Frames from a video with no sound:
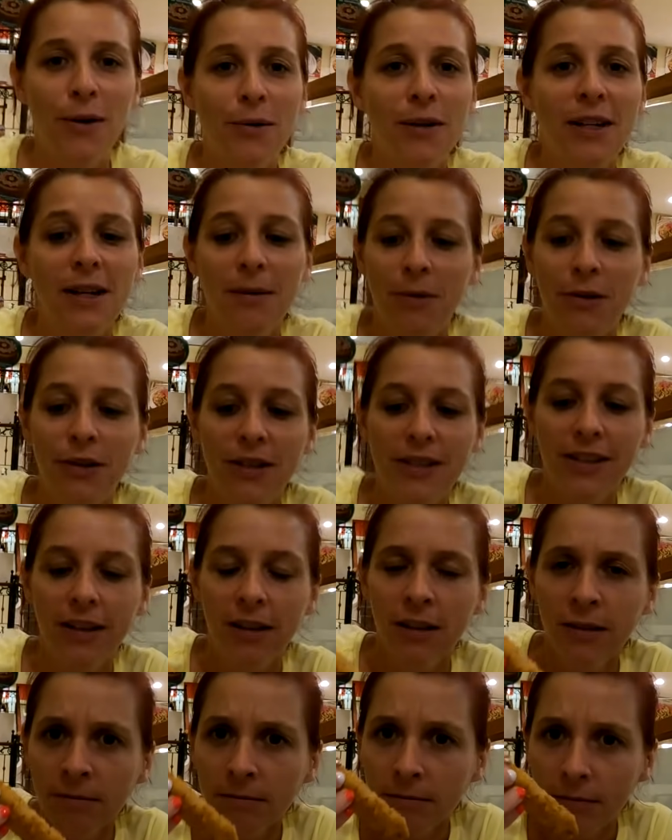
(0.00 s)
hungry I'm already
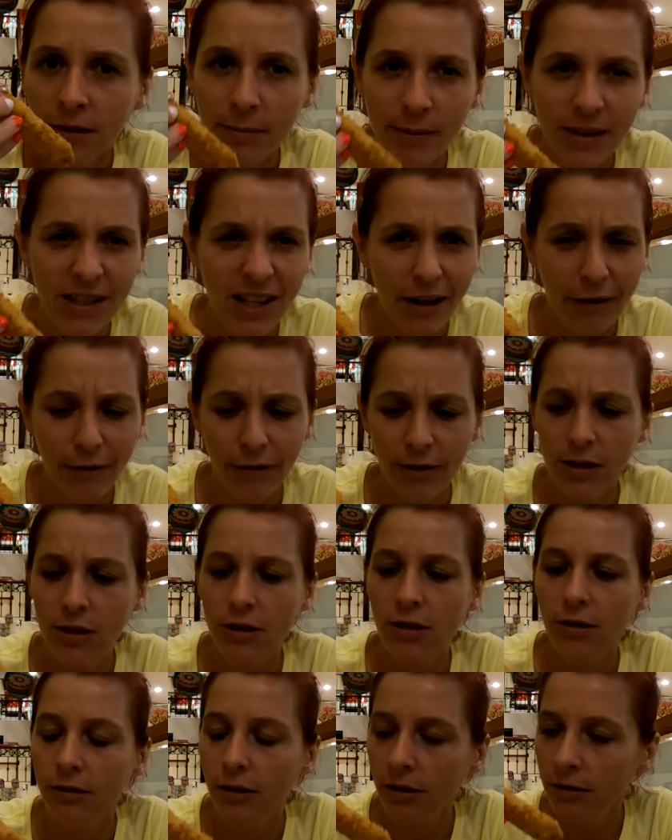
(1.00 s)
stuck. It smells like
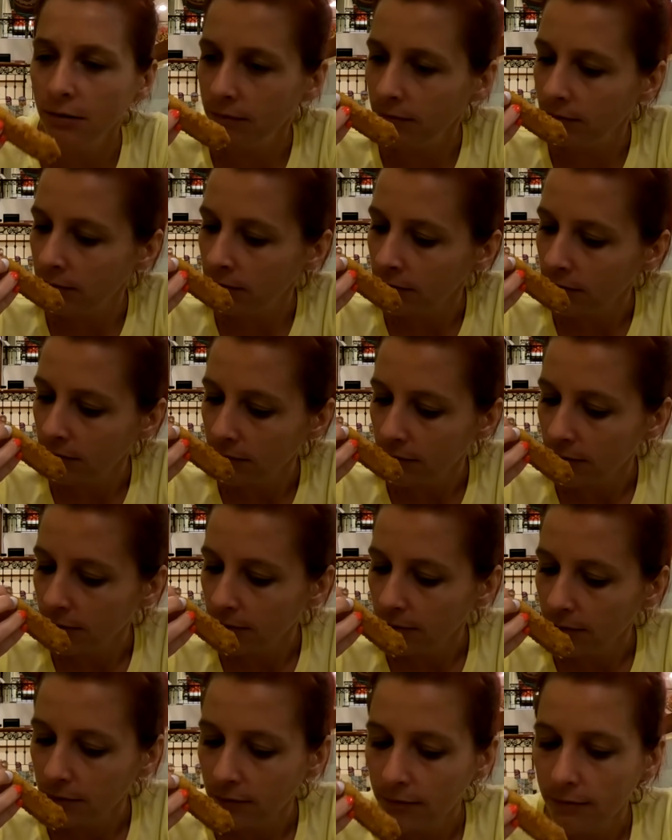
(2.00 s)
fish, no?
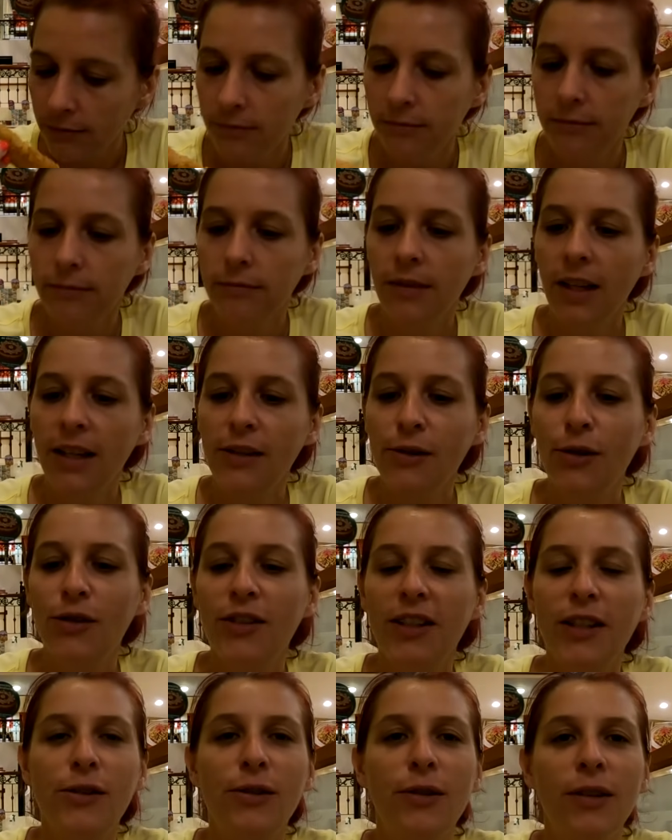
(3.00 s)
It has the
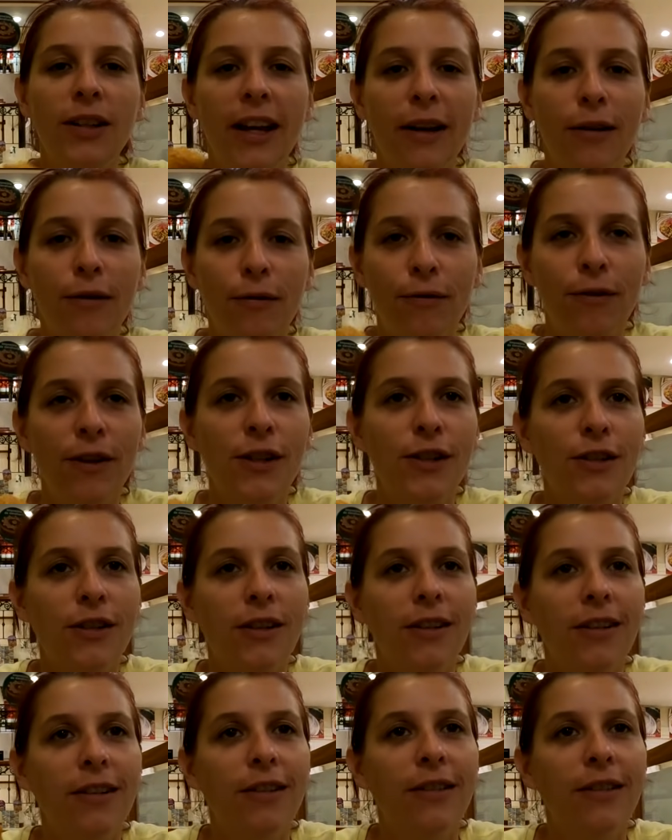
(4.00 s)
texture like a fish. Uh,